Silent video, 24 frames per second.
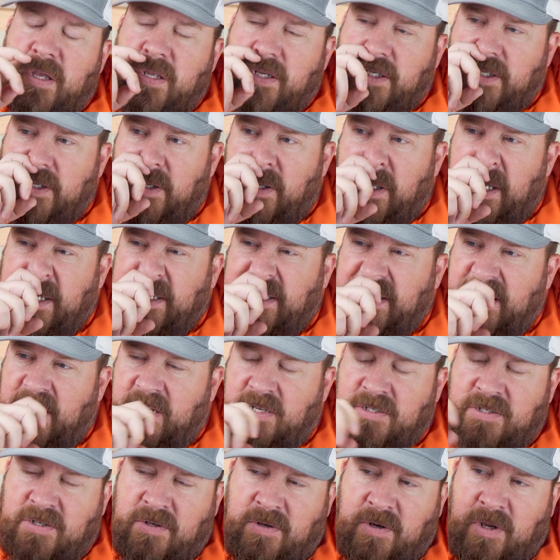So that's
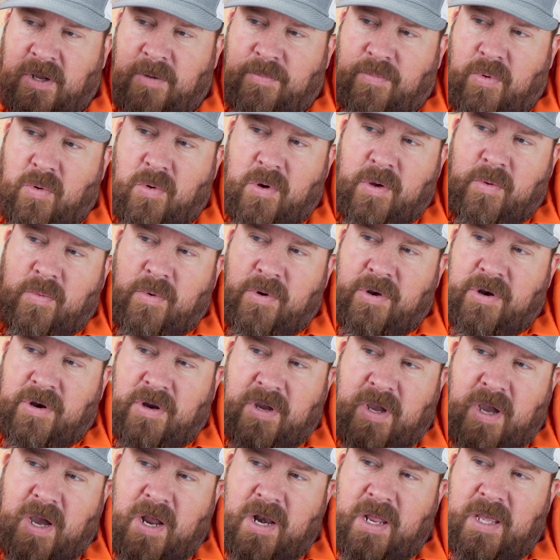also a good point. When you're
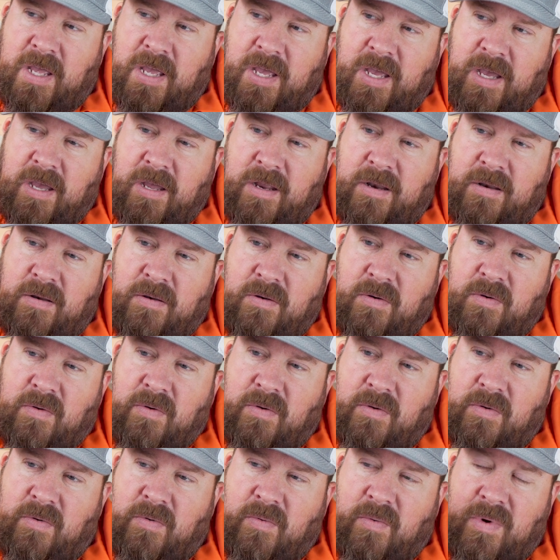cutting it,
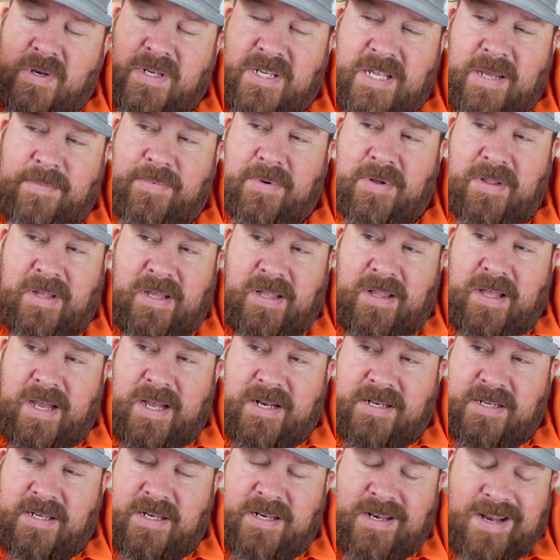we typically
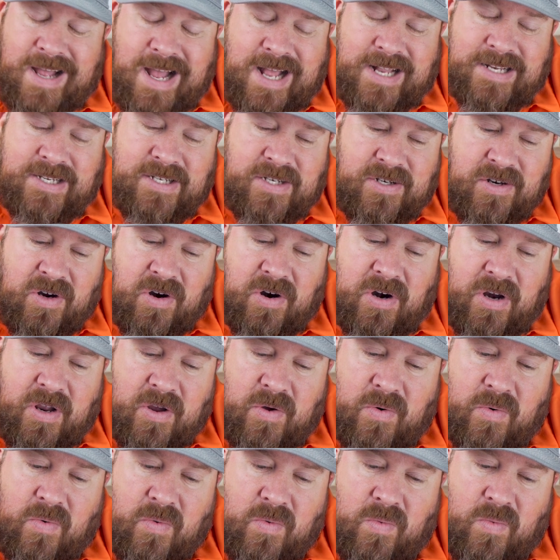like to not start
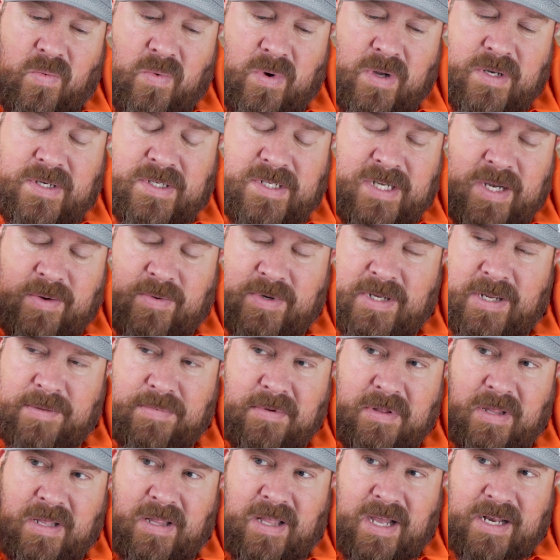at one side. We
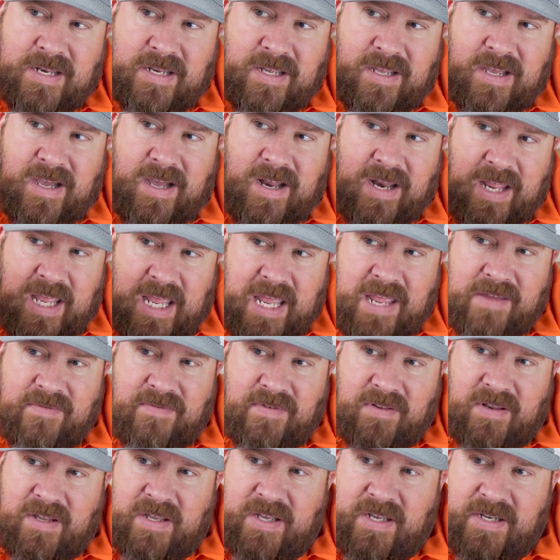typically like to cut
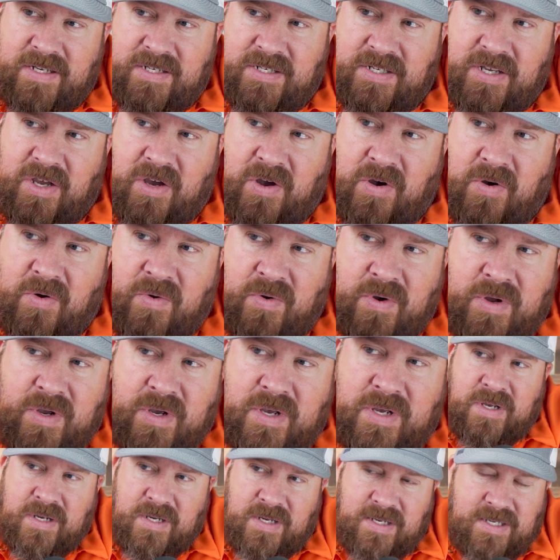evenly. So
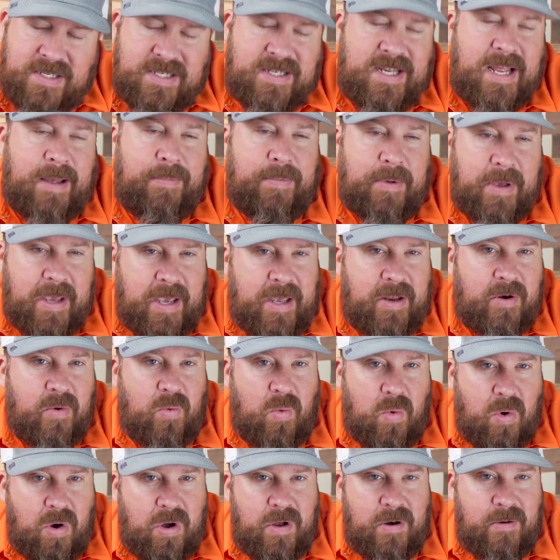step
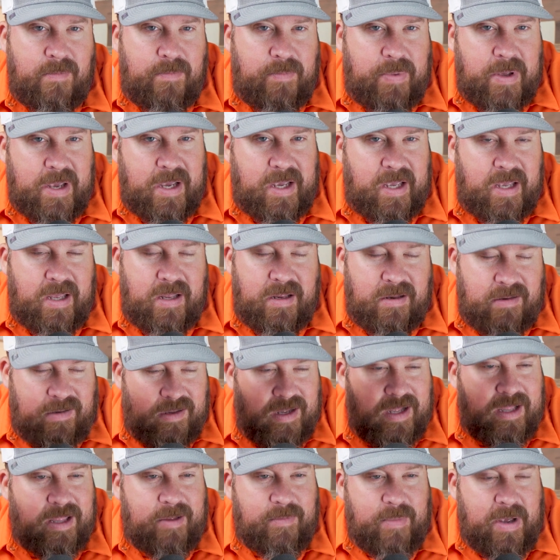in one picket
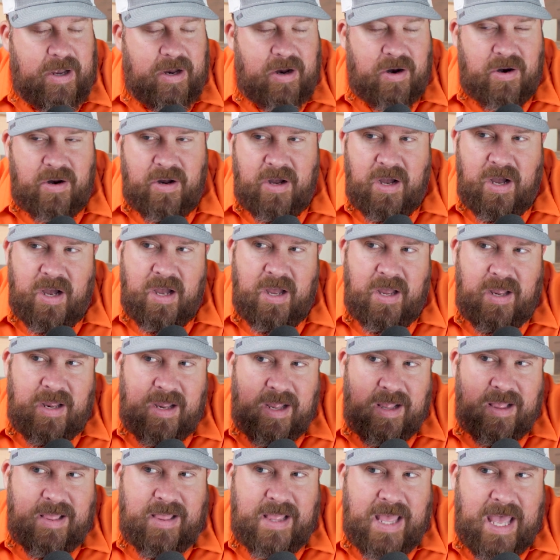and then make our cut
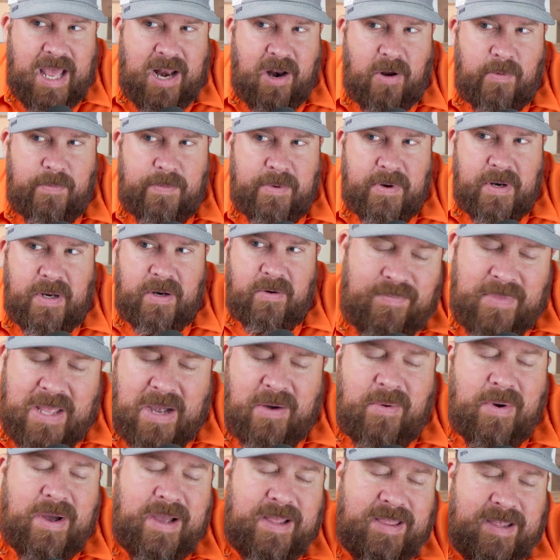in that opening.
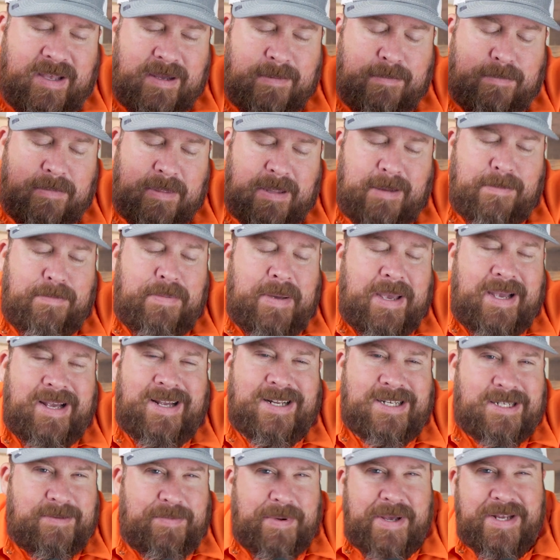That way, the, the
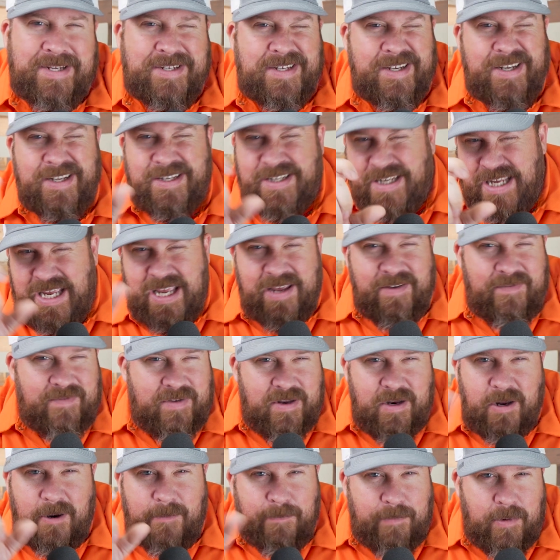picket spacing is
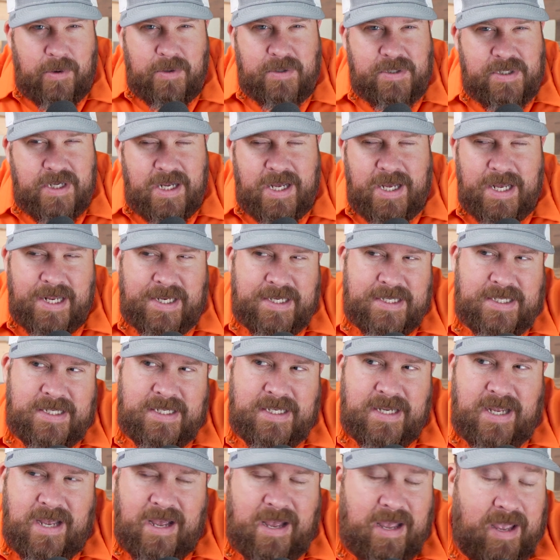even on both
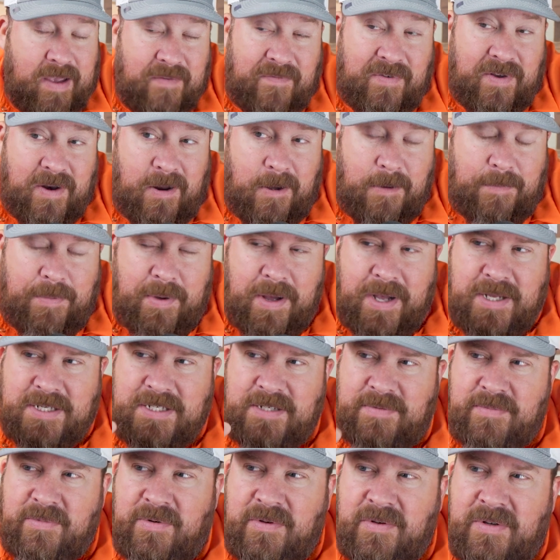sides, uh, if at all
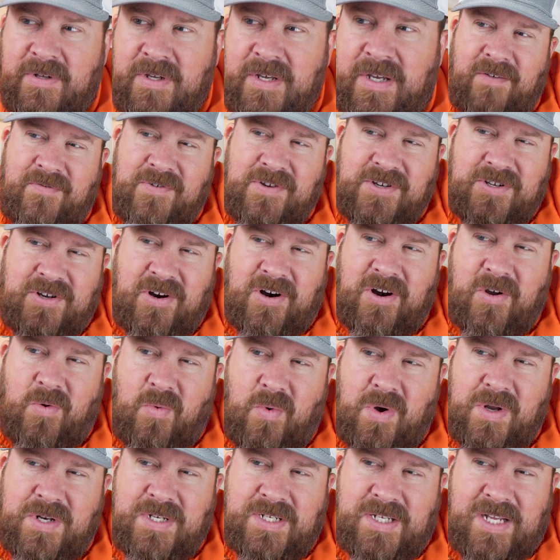possible. If you start at
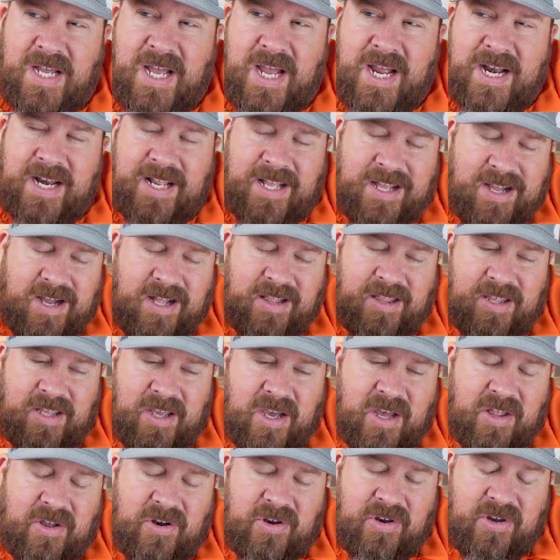one side and cut
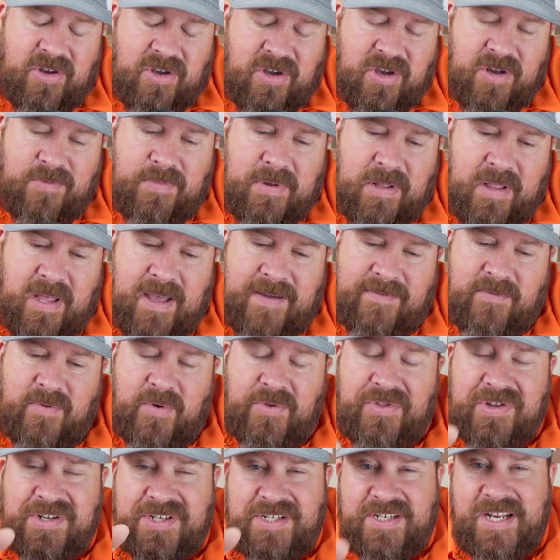the other, you could be left
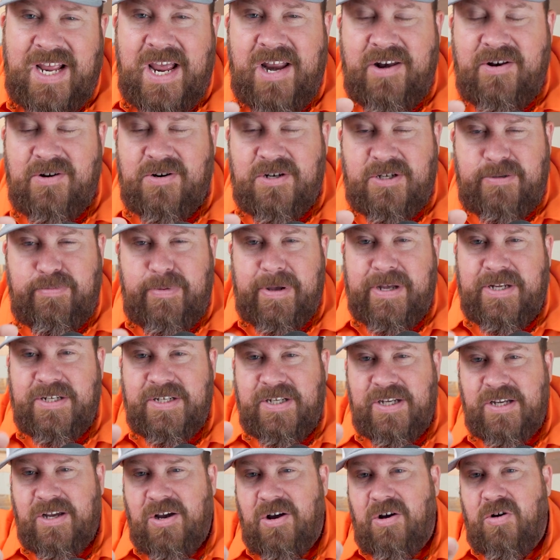with a standard
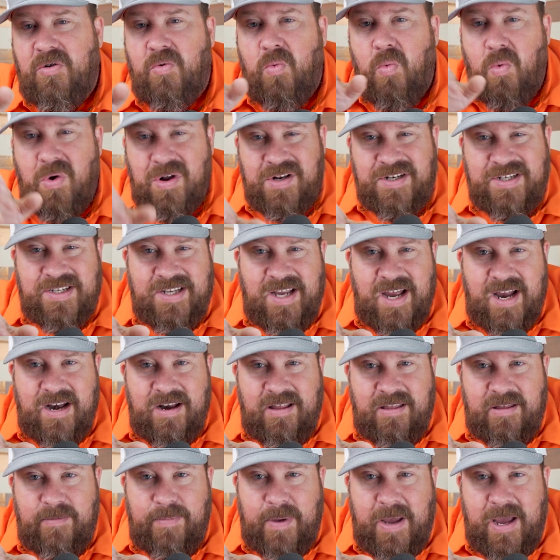spacing on one
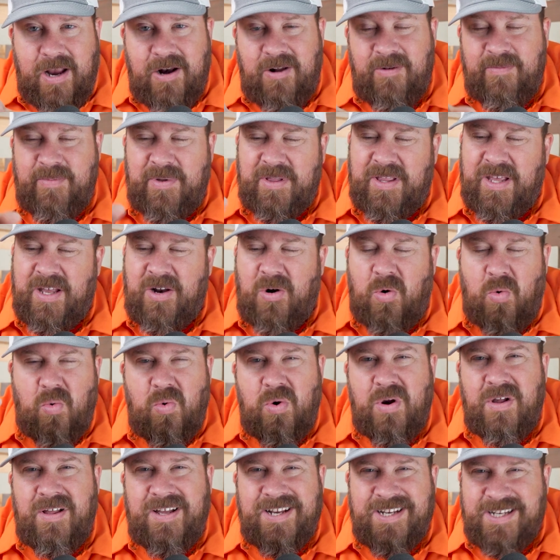side of the panel, but then a
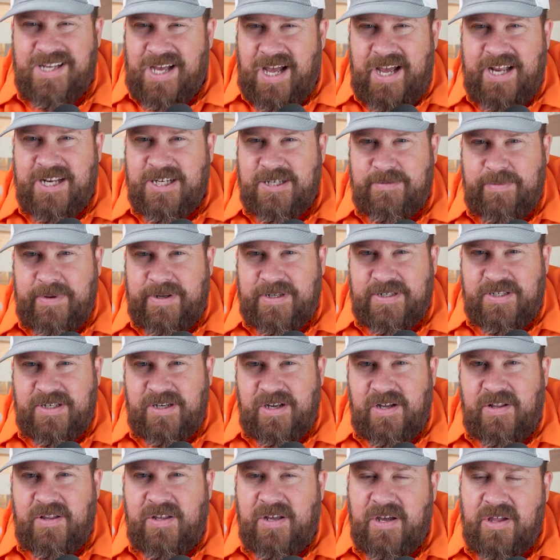really tight
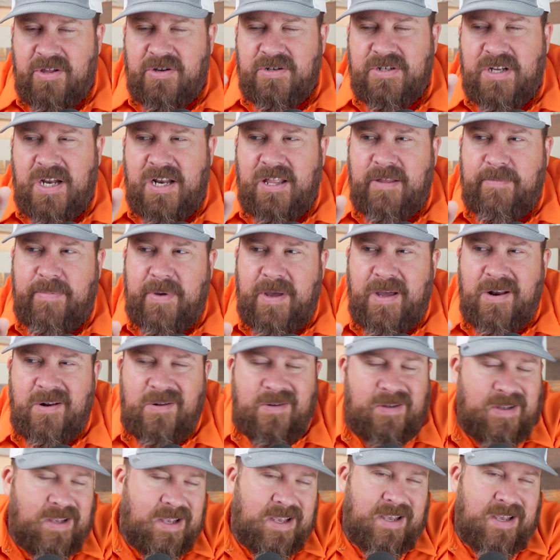spacing on the other side of the panel.